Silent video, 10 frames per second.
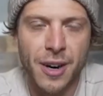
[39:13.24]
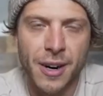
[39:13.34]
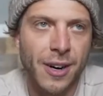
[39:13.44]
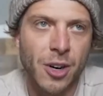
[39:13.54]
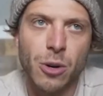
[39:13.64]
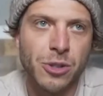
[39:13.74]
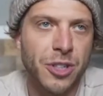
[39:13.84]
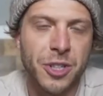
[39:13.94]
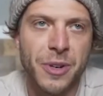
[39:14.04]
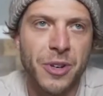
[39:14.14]
uh,
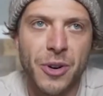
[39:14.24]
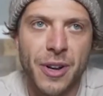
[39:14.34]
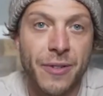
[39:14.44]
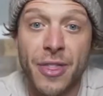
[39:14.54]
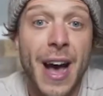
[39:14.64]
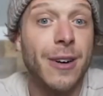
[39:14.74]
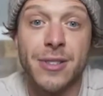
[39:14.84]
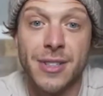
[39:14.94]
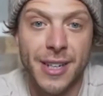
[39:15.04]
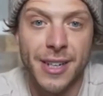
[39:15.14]
culture has been doing it for
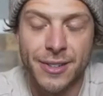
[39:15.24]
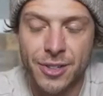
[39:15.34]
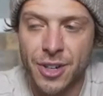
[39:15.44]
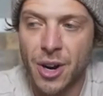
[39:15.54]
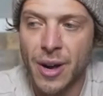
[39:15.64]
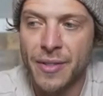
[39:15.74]
thousands of years, you know,